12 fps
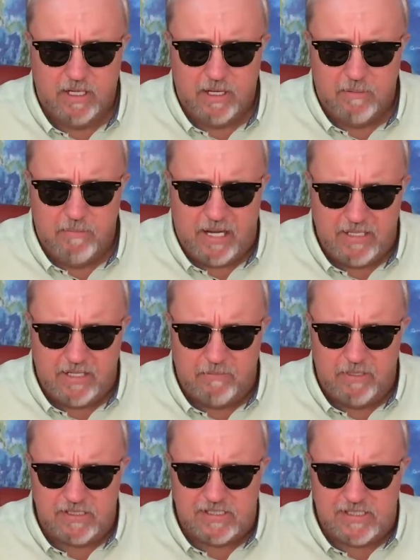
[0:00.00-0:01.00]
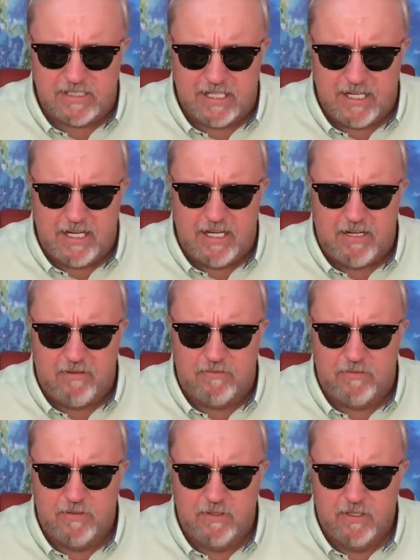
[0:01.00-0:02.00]
May they receive
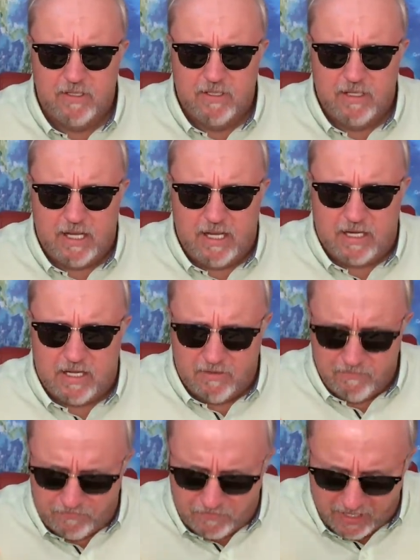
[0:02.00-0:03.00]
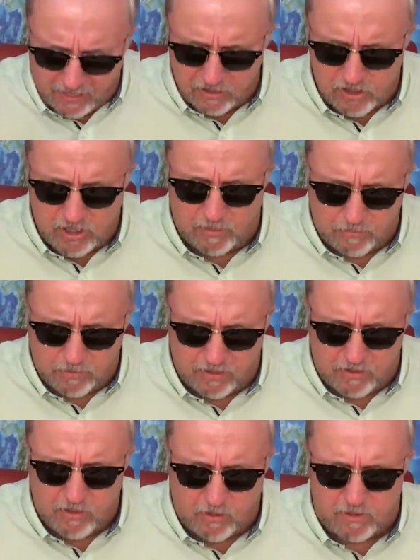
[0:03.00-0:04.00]
and fellowship
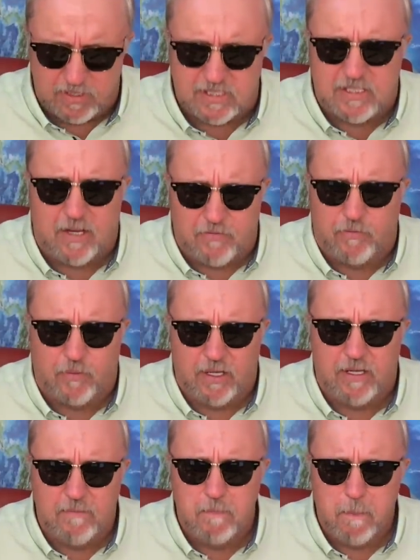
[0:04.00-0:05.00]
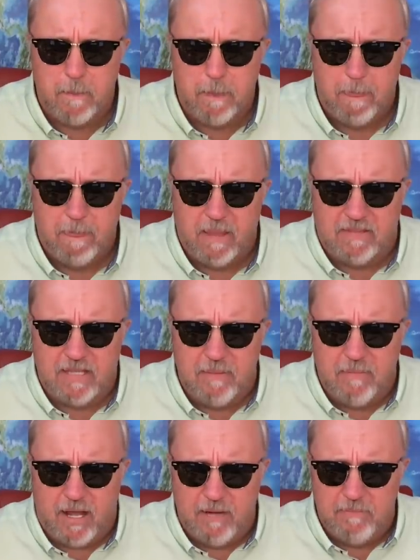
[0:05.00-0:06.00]
with your suffering, that they
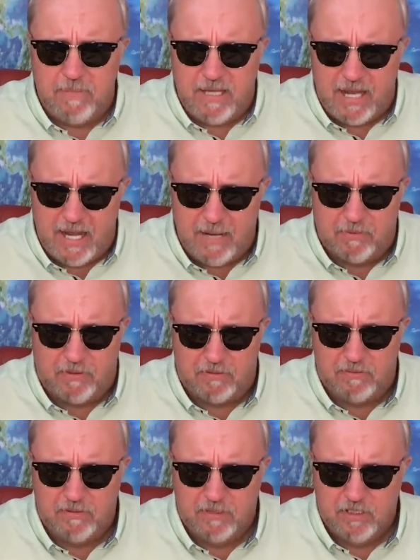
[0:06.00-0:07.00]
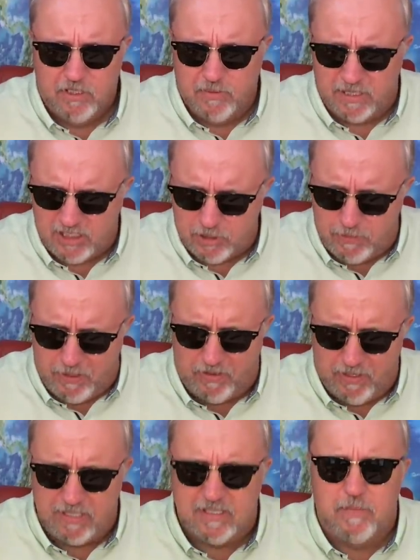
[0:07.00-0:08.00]
might be able to
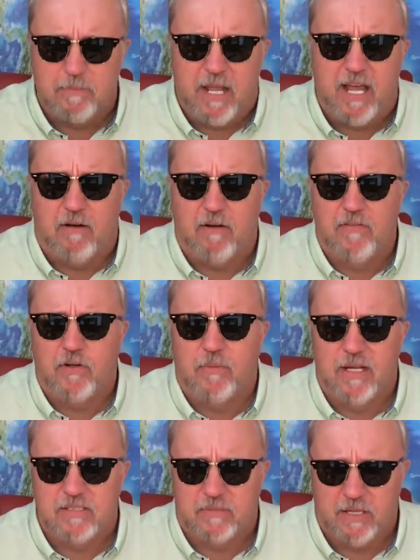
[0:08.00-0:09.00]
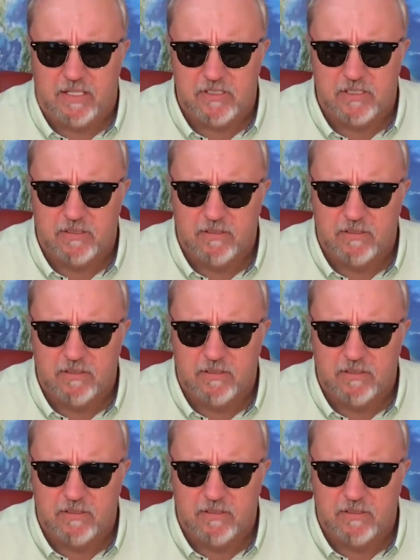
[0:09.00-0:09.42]
experience the power of your resurrection.